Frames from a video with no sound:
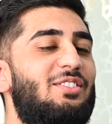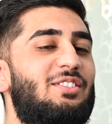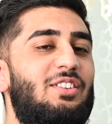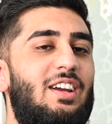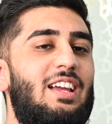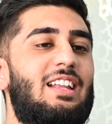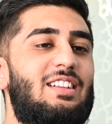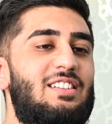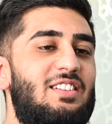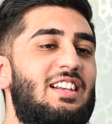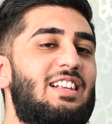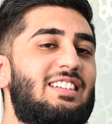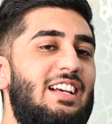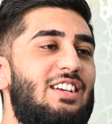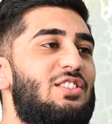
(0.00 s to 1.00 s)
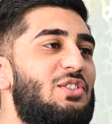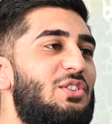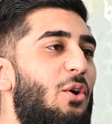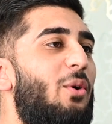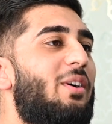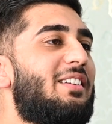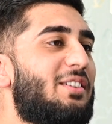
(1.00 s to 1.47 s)
Okay, so let's actually
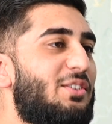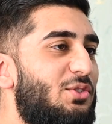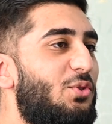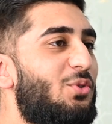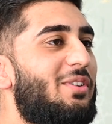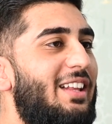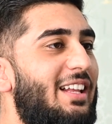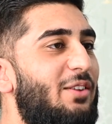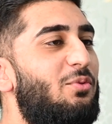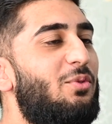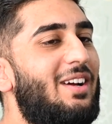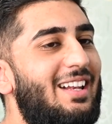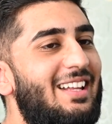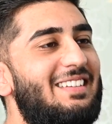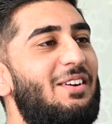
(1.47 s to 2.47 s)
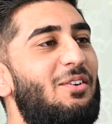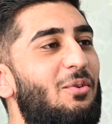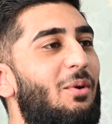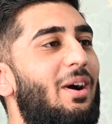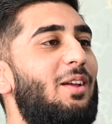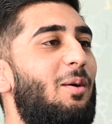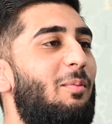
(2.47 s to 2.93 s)
go into the story then. If we're gonna tell
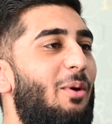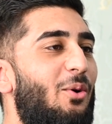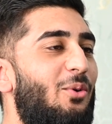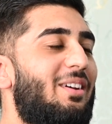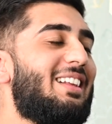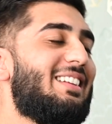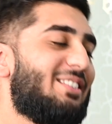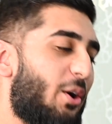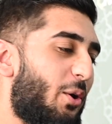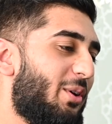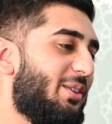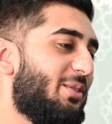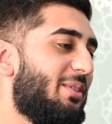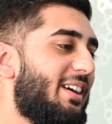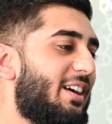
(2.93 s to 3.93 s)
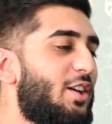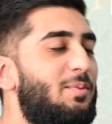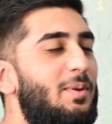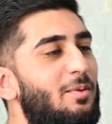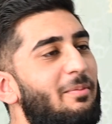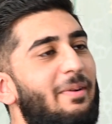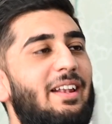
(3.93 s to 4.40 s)
why you're bold, let's go into it. Because
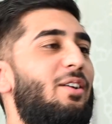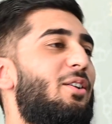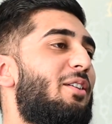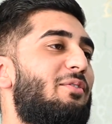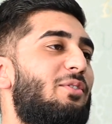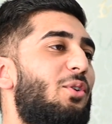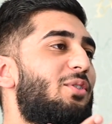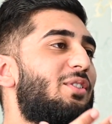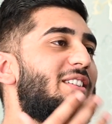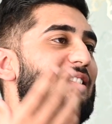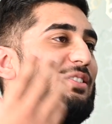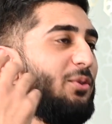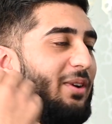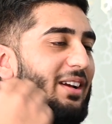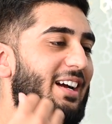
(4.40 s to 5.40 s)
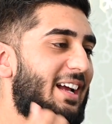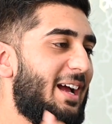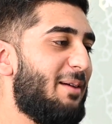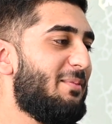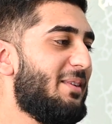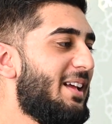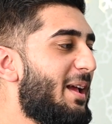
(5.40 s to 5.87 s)
people might not have known because you're wearing a
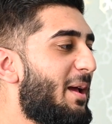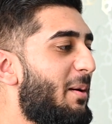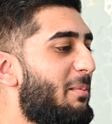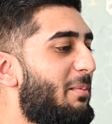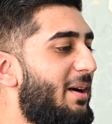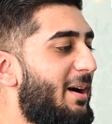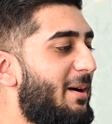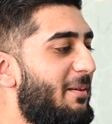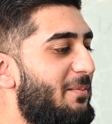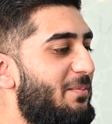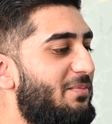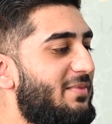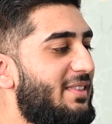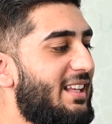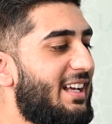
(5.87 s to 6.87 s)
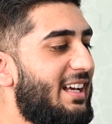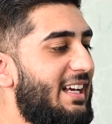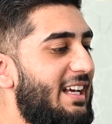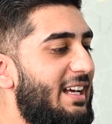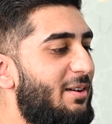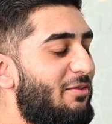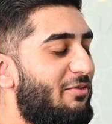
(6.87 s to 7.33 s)
cap. But
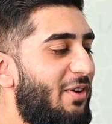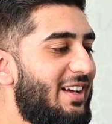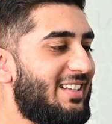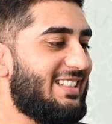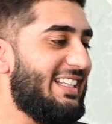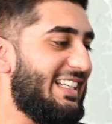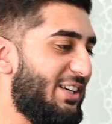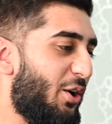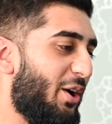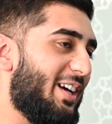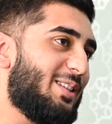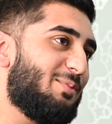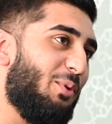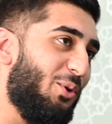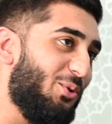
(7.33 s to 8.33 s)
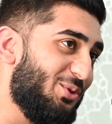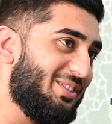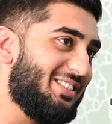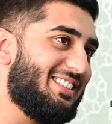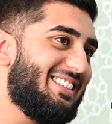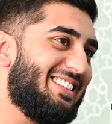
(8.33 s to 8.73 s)
firstly, he got exposed.